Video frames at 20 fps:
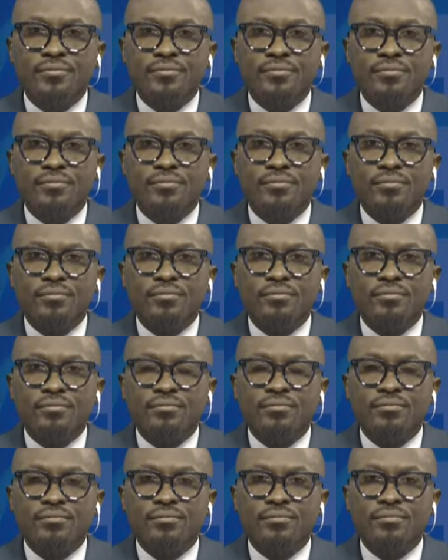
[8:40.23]

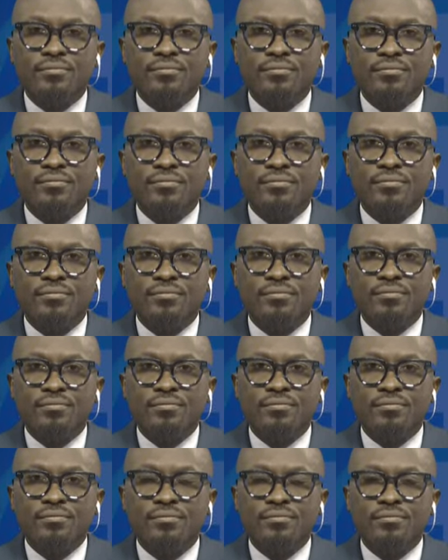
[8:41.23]

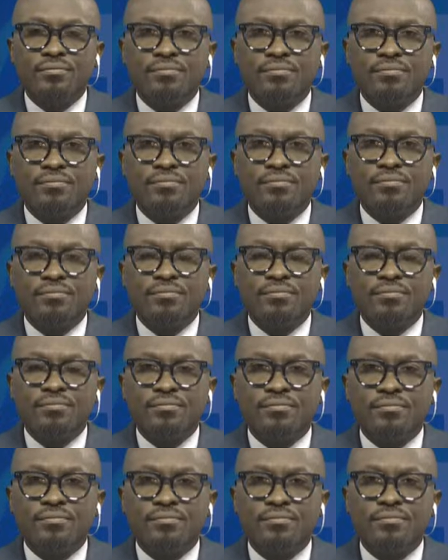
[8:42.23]

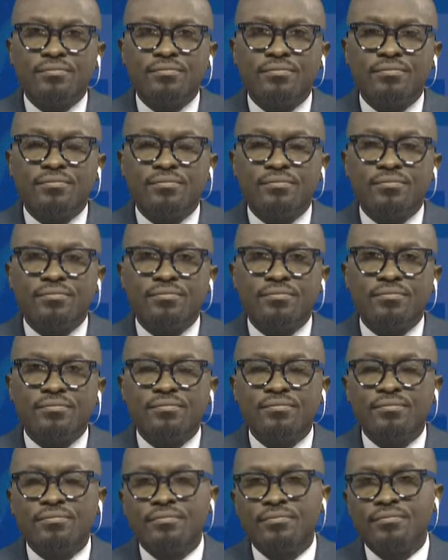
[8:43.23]

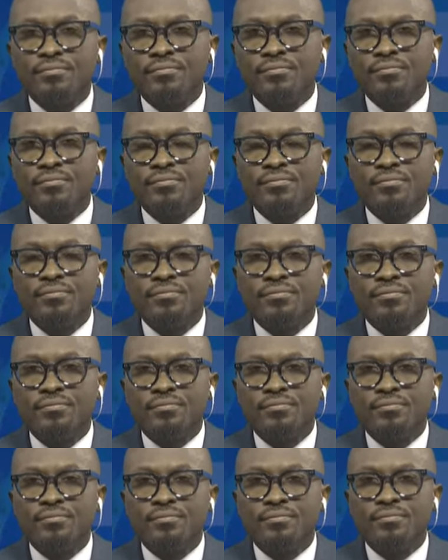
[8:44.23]

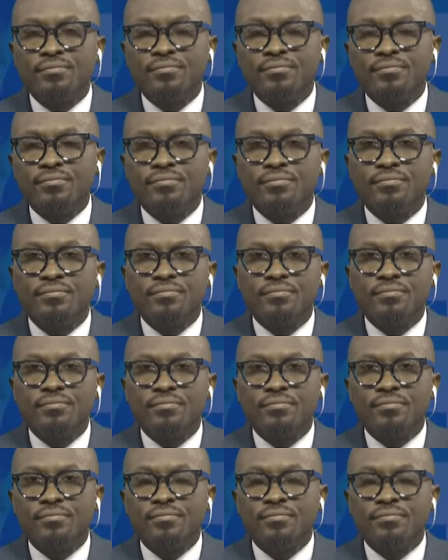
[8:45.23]

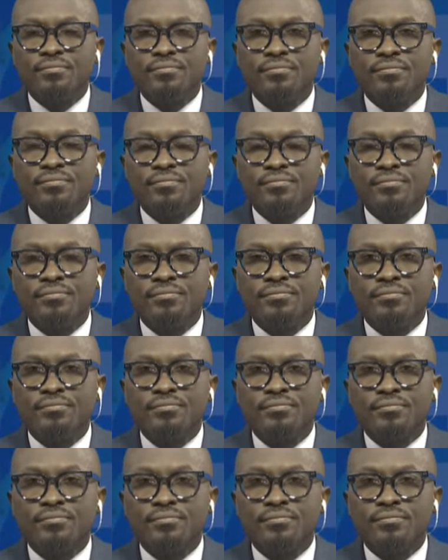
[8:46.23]

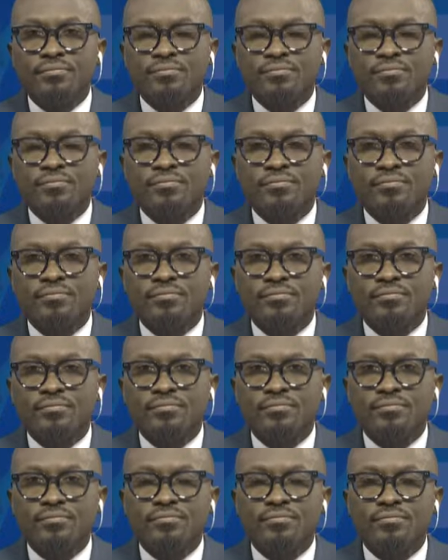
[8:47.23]
[no speech]